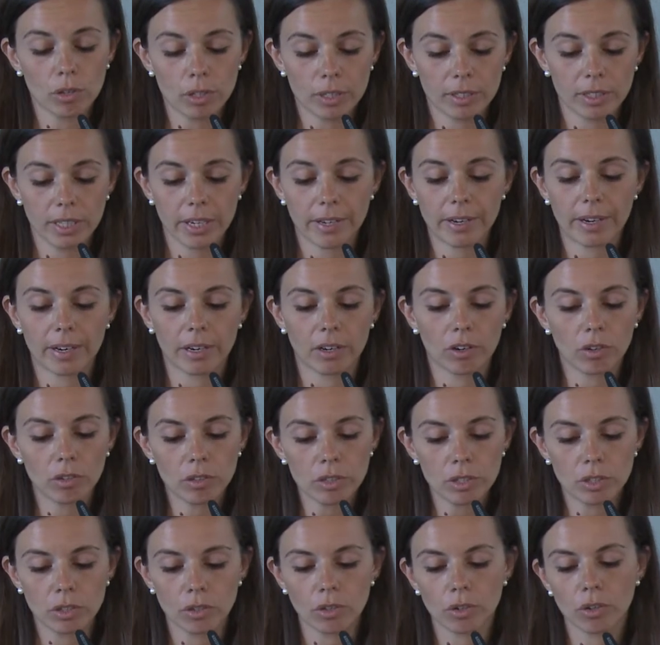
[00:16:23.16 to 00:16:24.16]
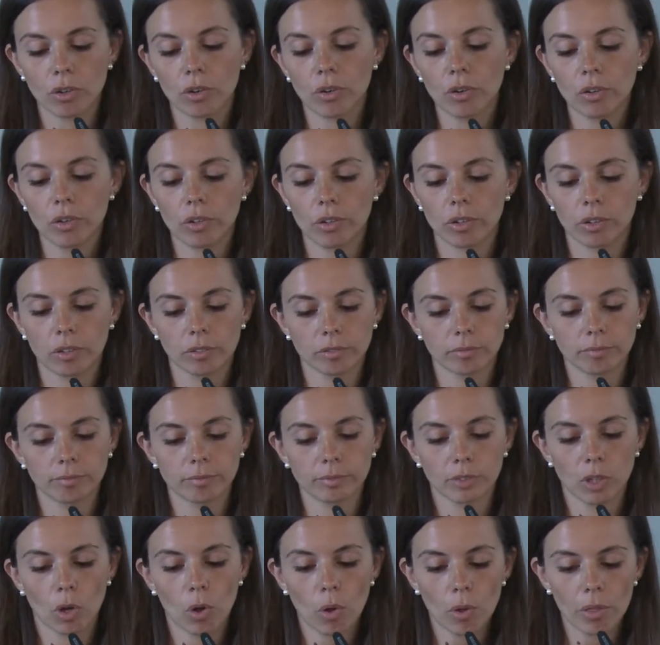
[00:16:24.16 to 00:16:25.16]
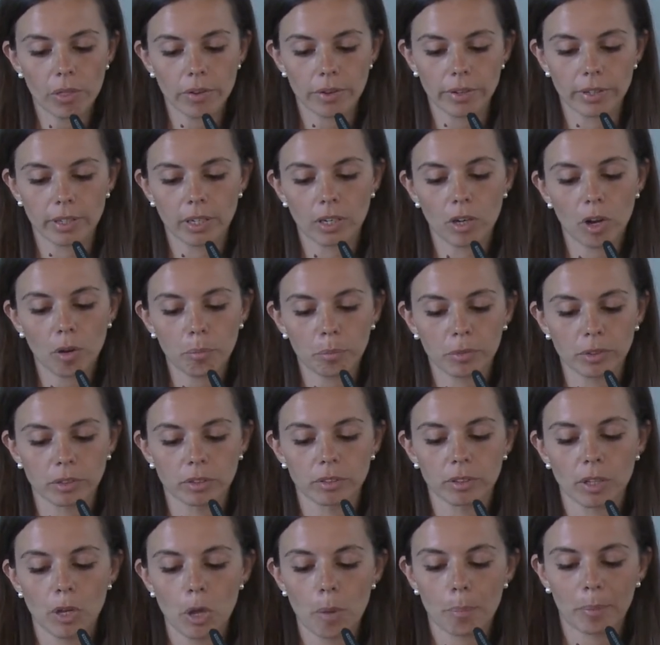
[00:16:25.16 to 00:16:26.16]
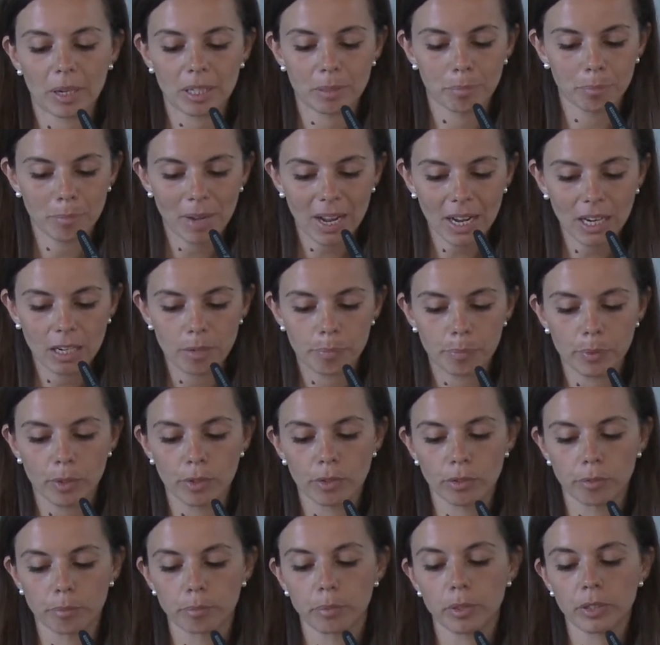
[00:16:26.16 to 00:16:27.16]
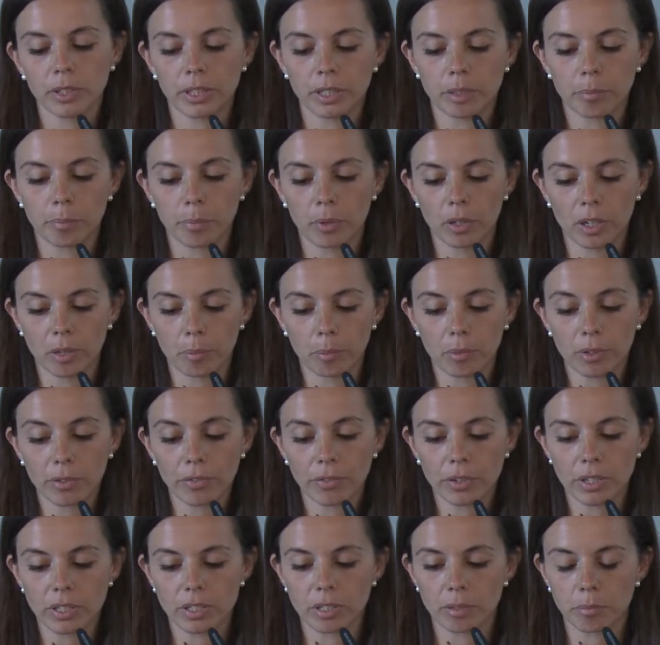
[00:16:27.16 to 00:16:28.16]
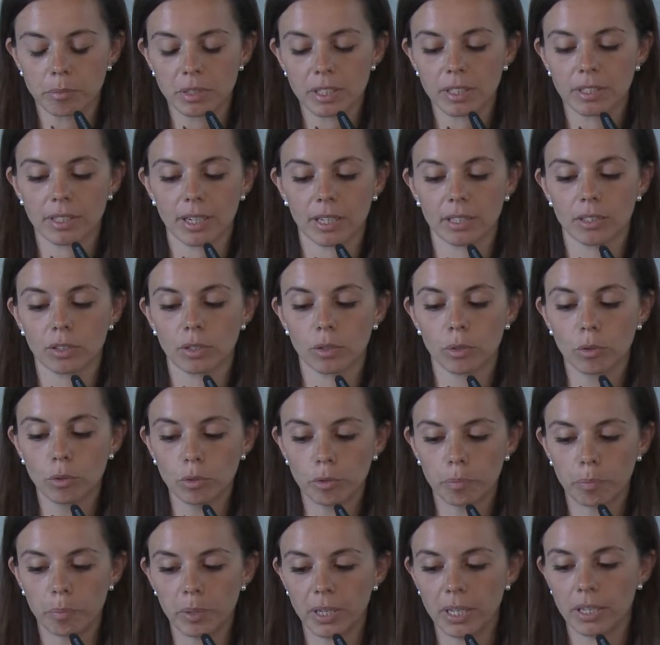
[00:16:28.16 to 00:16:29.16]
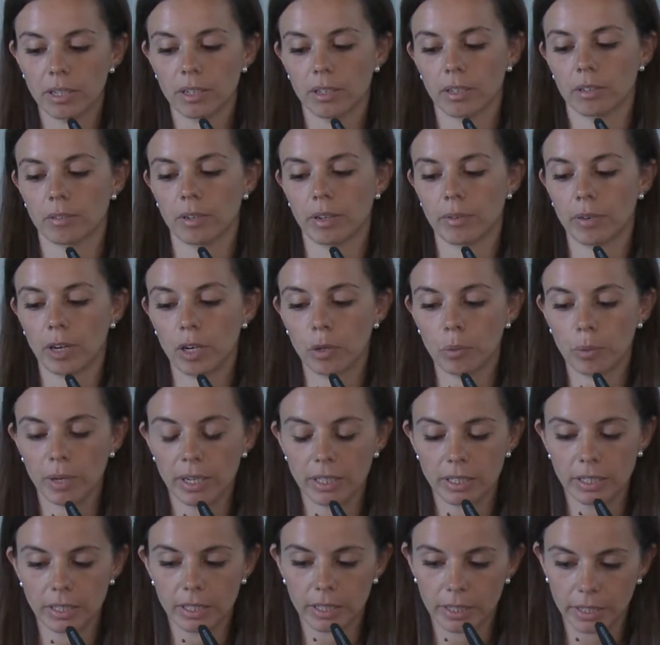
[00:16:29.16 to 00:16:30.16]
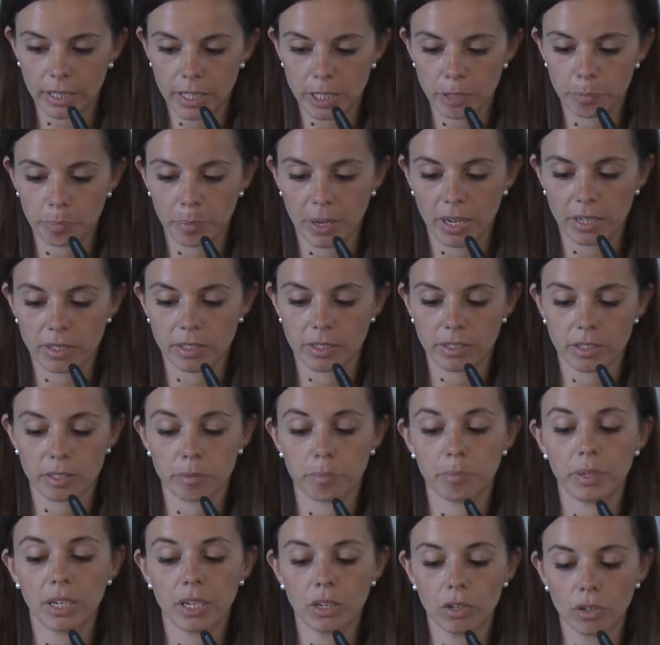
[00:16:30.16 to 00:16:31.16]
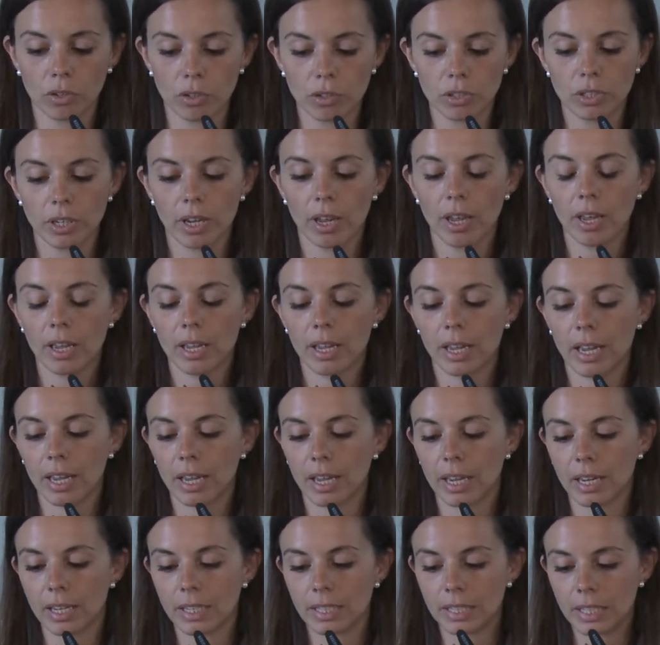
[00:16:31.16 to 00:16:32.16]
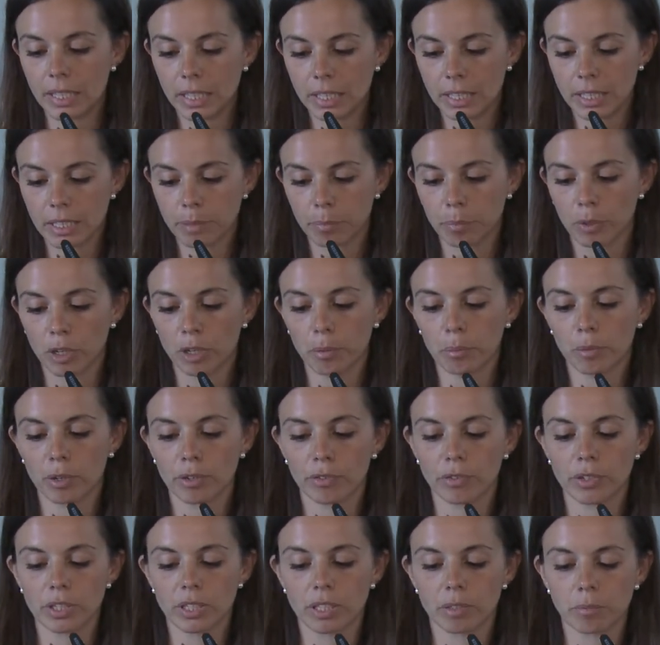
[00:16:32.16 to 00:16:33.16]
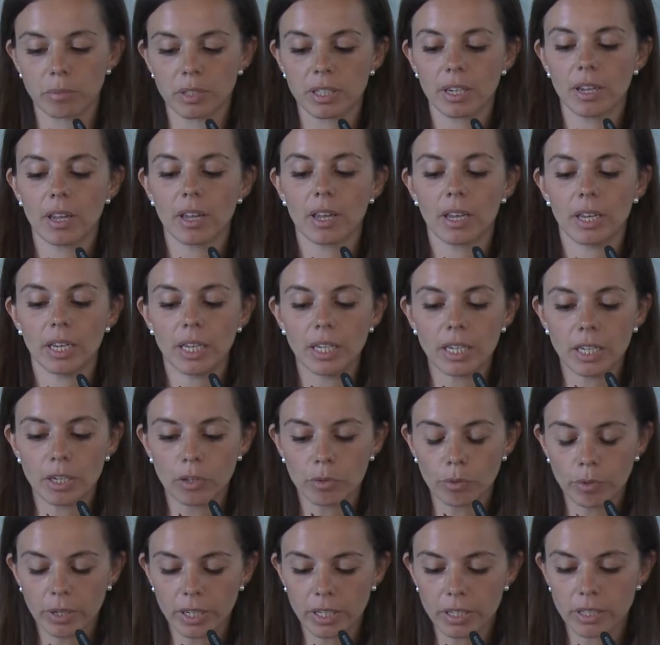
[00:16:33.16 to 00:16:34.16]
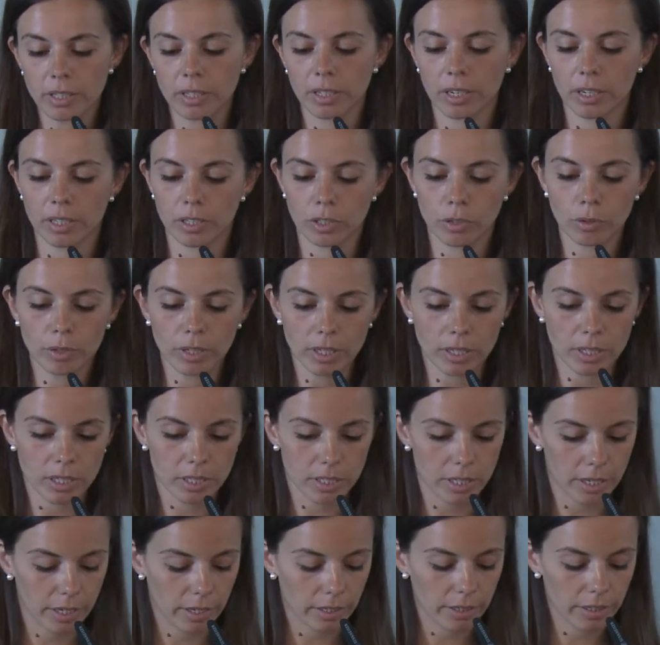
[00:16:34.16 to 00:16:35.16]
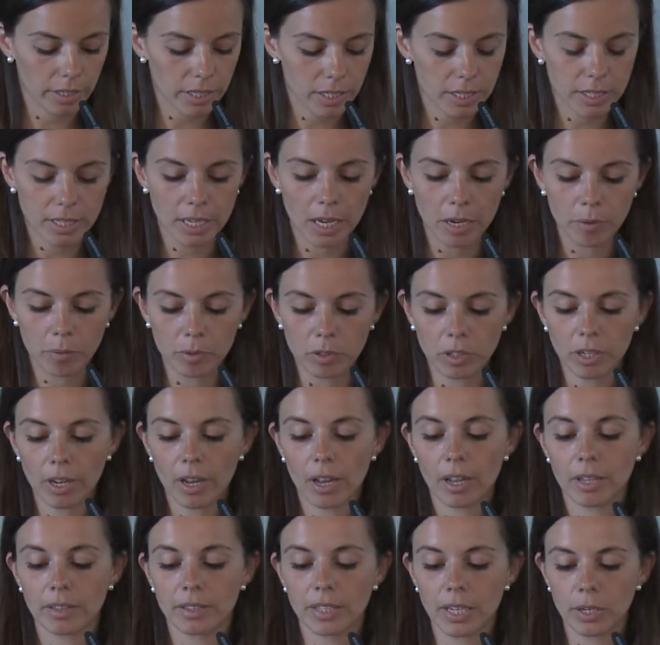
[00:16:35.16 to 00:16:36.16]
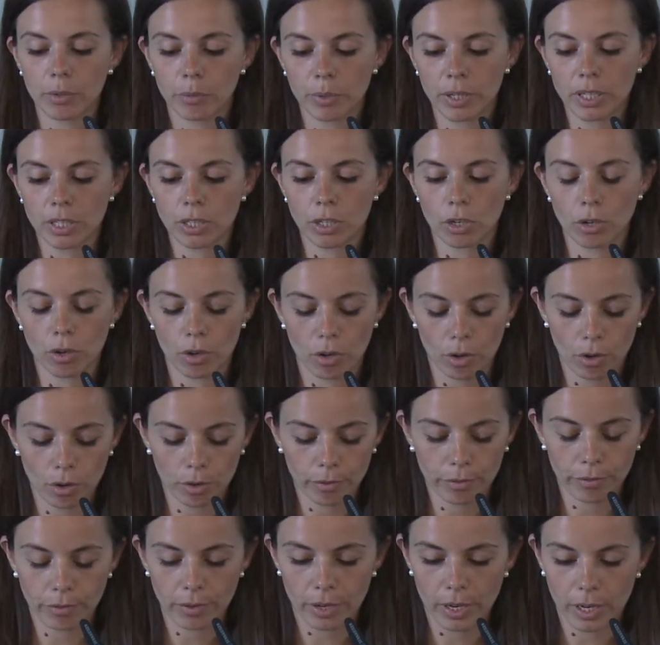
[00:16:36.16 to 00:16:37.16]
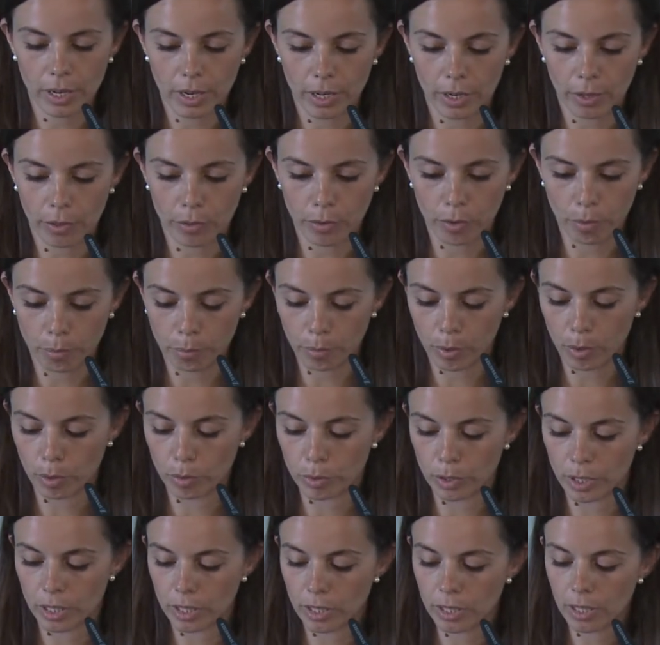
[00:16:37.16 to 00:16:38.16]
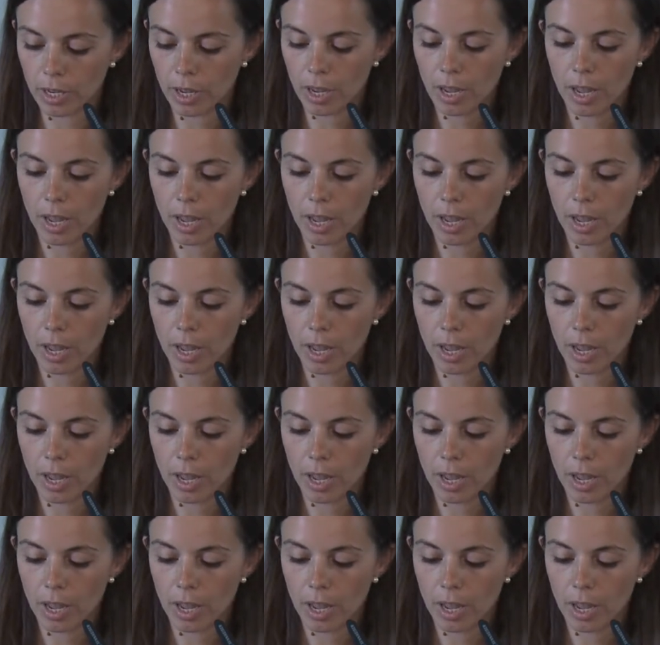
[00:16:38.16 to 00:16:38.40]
there are also other common but mild prothrombotic polymorphisms that could be evaluated in these patients, because these polymorphisms increase, as you can see in this table, the risk of thrombosis.